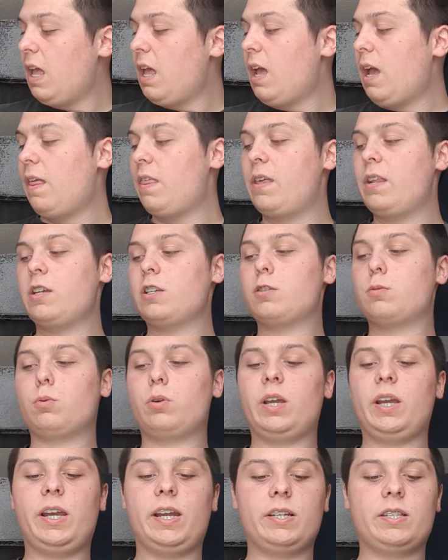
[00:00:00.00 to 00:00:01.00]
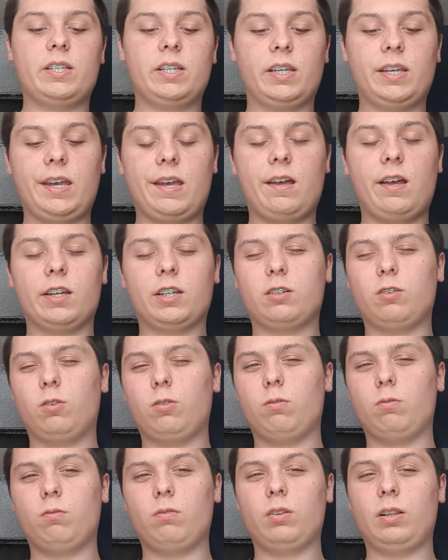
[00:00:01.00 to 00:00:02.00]
And then this one I had to get, I got
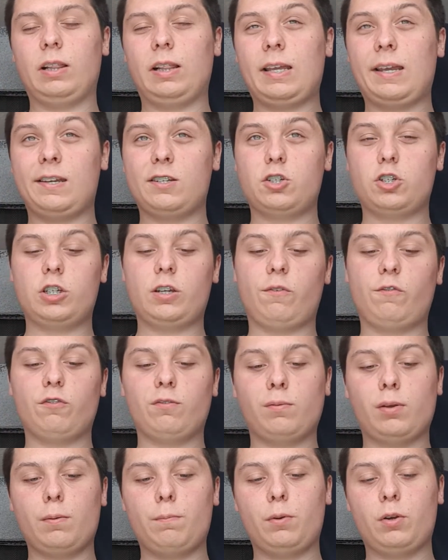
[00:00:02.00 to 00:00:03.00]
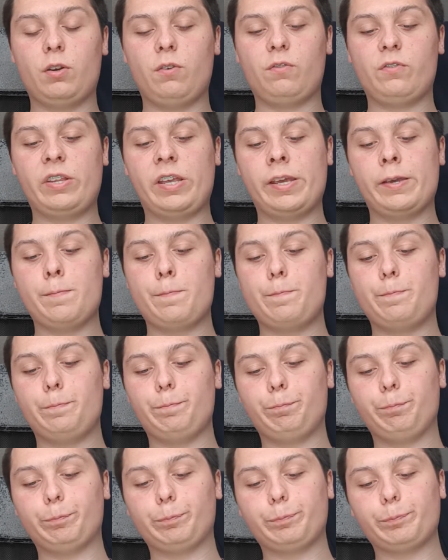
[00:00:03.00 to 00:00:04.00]
last year for my birthday.
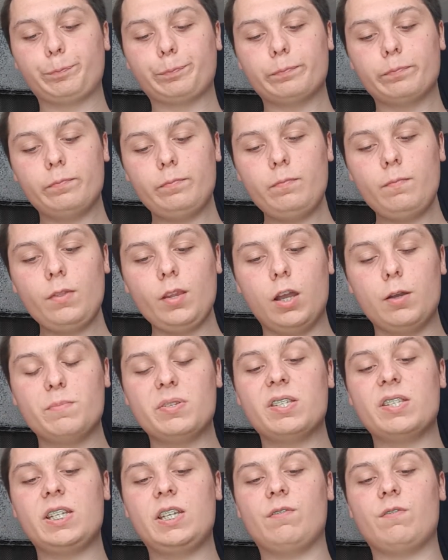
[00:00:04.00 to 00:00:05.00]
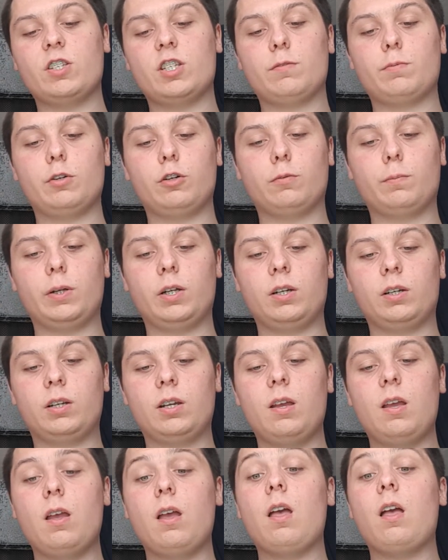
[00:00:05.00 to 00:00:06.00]
Steven Spielberg.
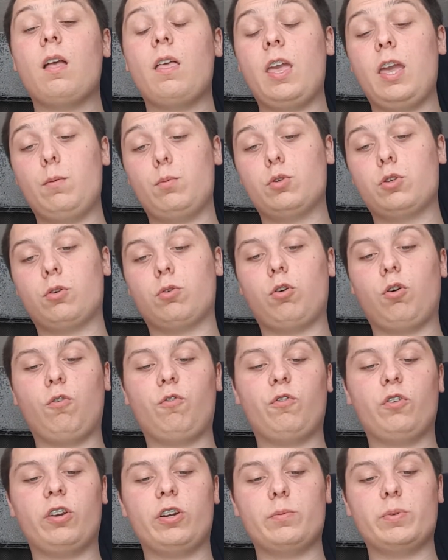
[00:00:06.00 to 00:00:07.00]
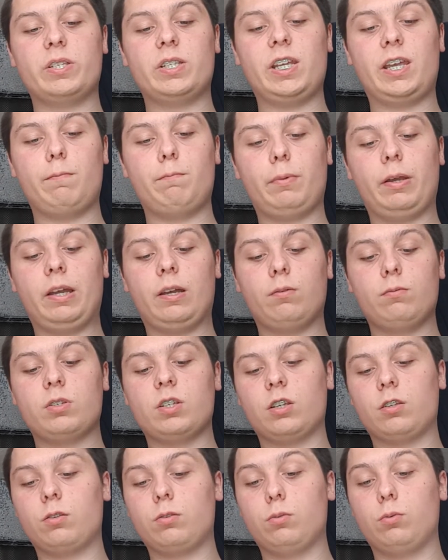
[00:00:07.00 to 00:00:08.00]
It was on offer, it was £10. I
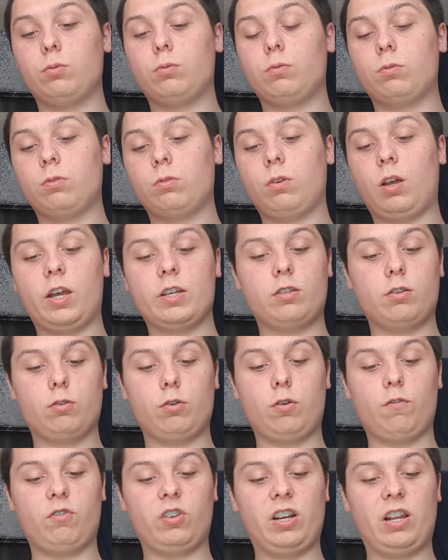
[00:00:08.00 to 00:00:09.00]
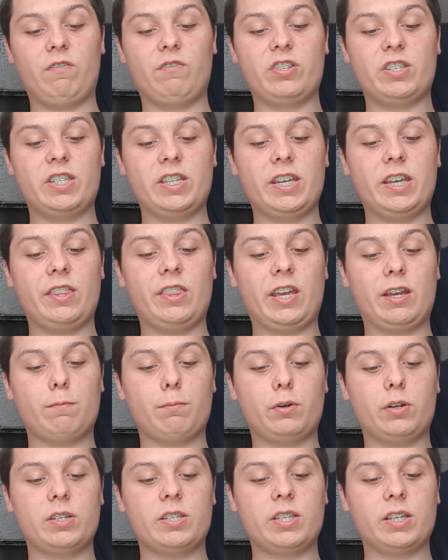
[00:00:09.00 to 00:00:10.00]
thought, I don't know if I'll ever see it at that
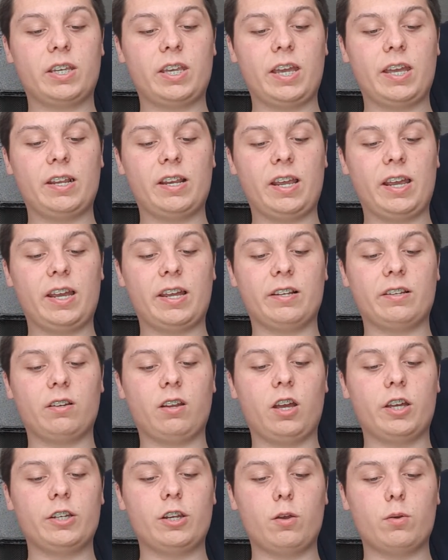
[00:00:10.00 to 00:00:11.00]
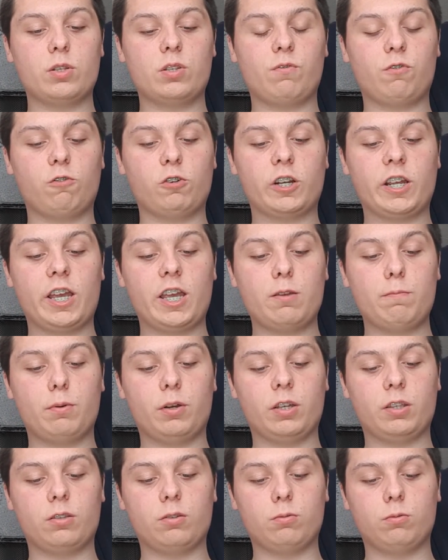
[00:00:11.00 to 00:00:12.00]
price again, and I know it's 4K, but
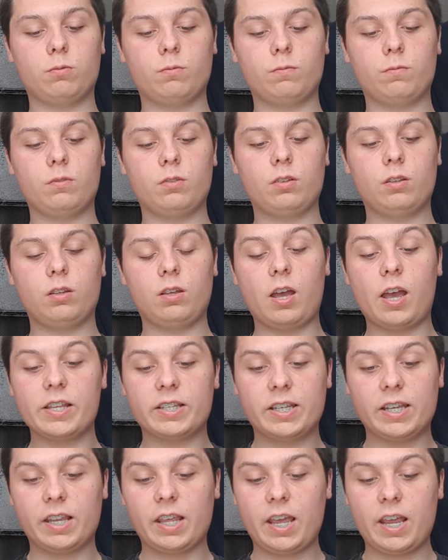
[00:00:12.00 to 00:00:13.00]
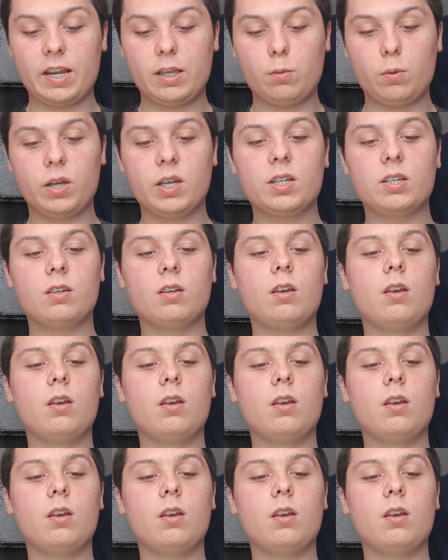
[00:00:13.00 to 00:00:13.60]
I thought I'd get it anyway.